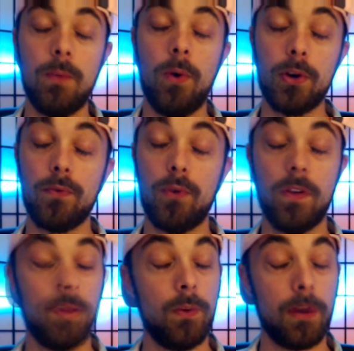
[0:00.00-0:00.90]
wonderful
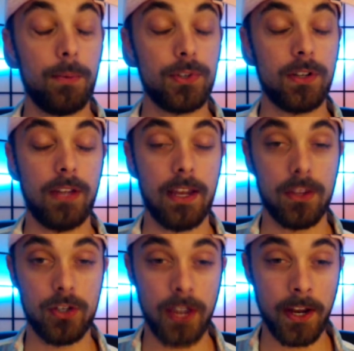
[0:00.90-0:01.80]
if you were able to like
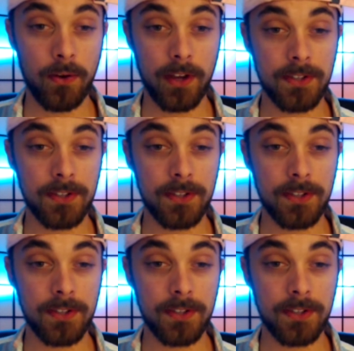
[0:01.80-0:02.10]
the channel,